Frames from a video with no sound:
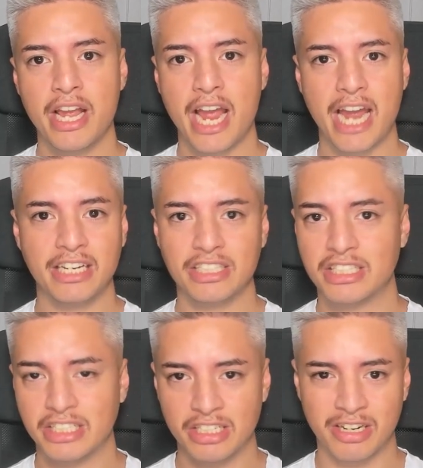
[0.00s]
And it just
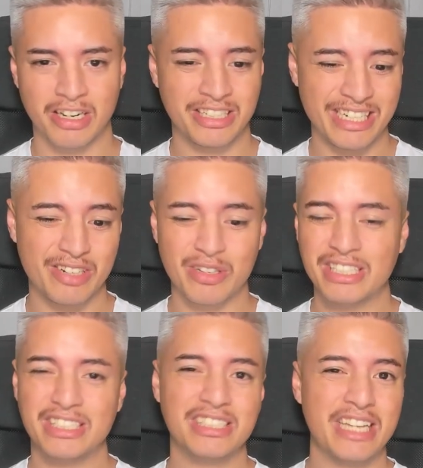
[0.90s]

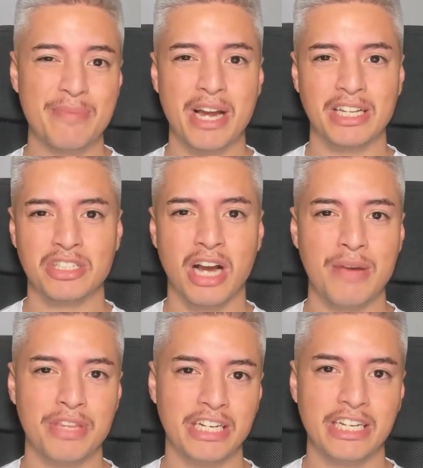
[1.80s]
decreases the amount of time
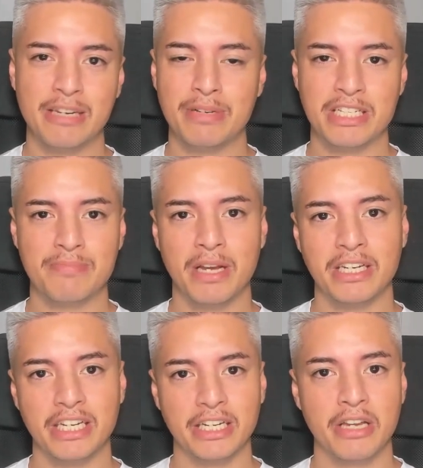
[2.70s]
that you need to be
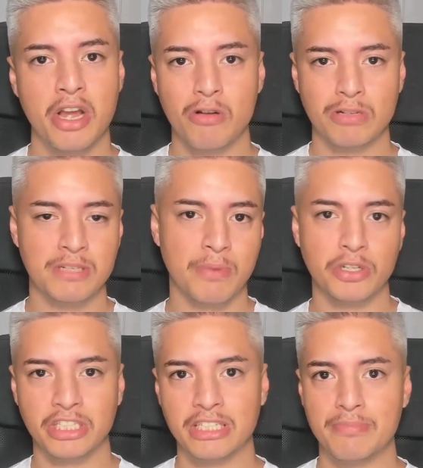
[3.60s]
spending
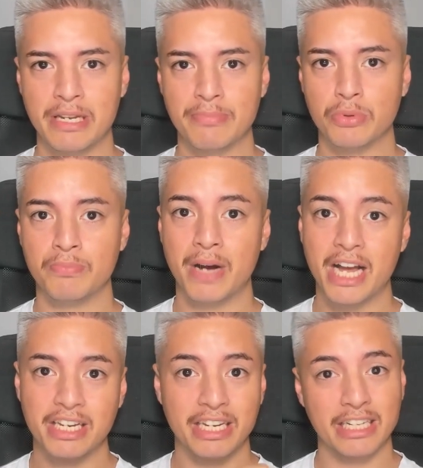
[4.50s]
responding to people,
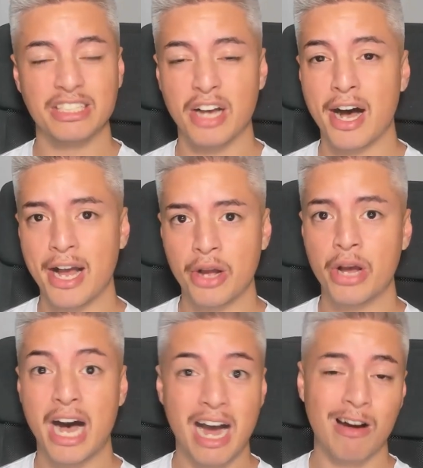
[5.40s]
but it is a high
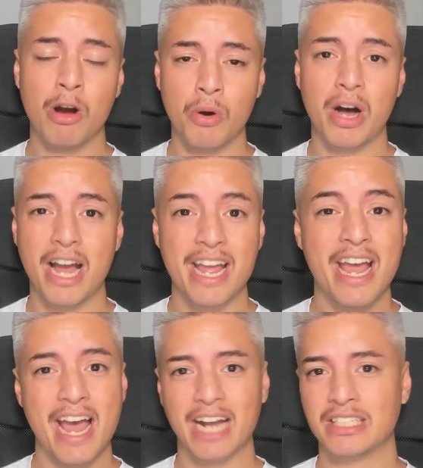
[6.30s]
ROI
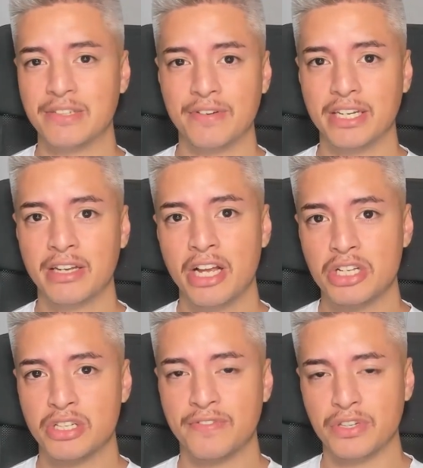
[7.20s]
activity.
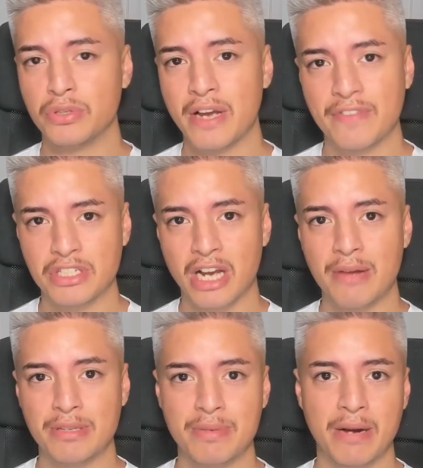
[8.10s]
So if you do have the time
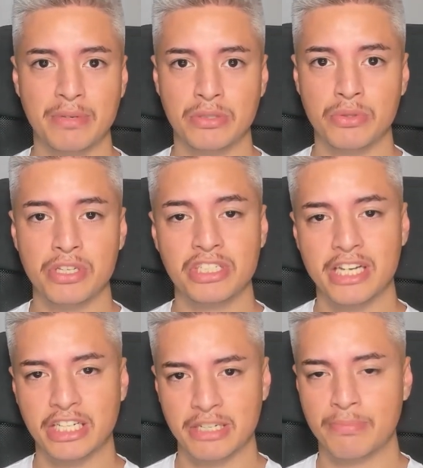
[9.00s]
to be able to do this and
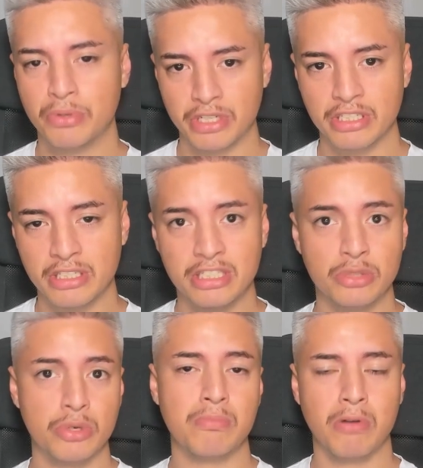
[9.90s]
actually put in to do
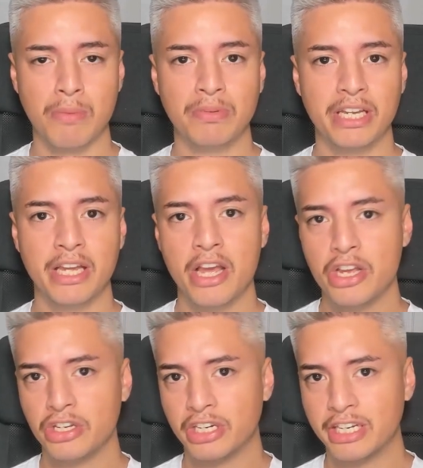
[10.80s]
it properly,
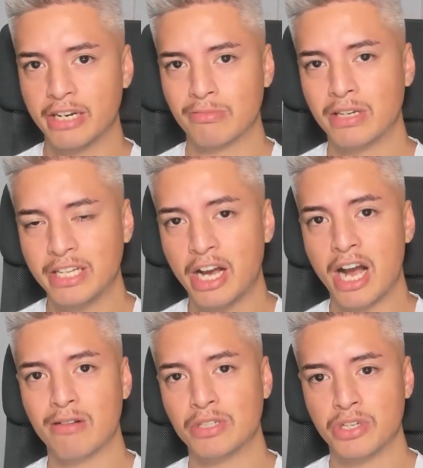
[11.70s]
you're going to get a really high
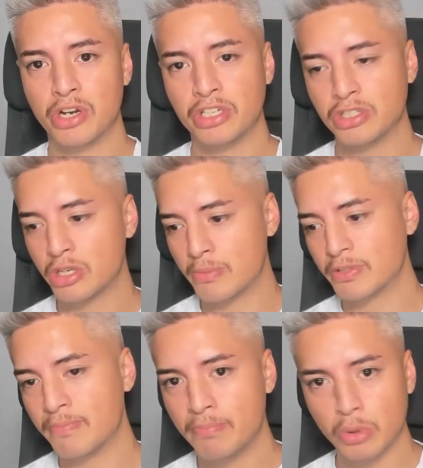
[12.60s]
return in terms
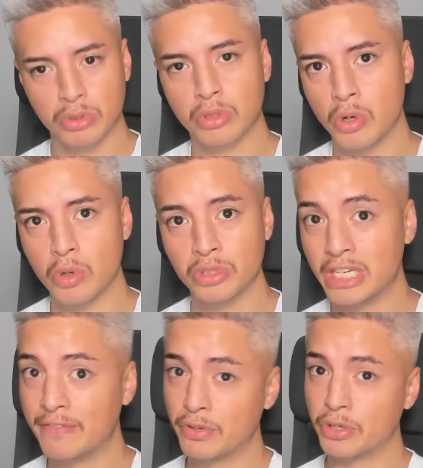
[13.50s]
of booked calls. And
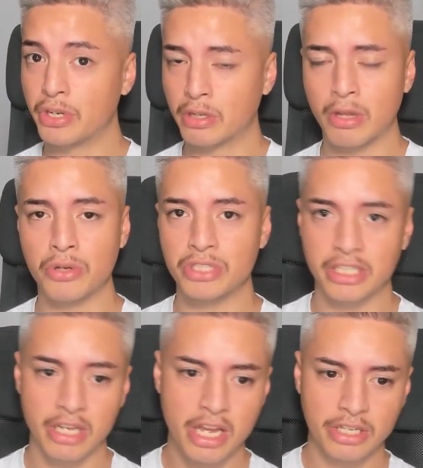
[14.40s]
if you're good at closing,
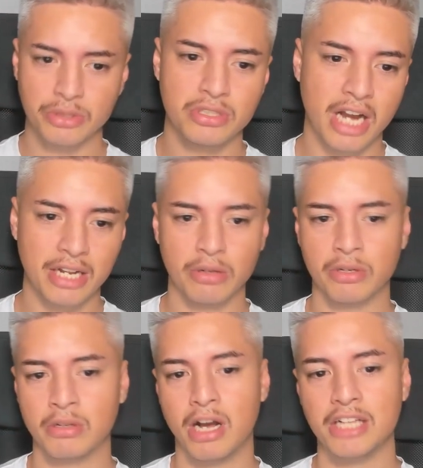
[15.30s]
you'll sign a lot of
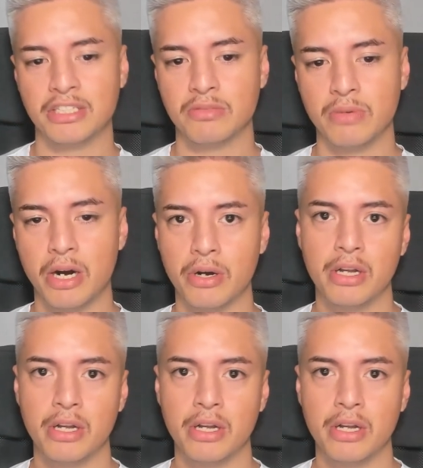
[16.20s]
clients as well.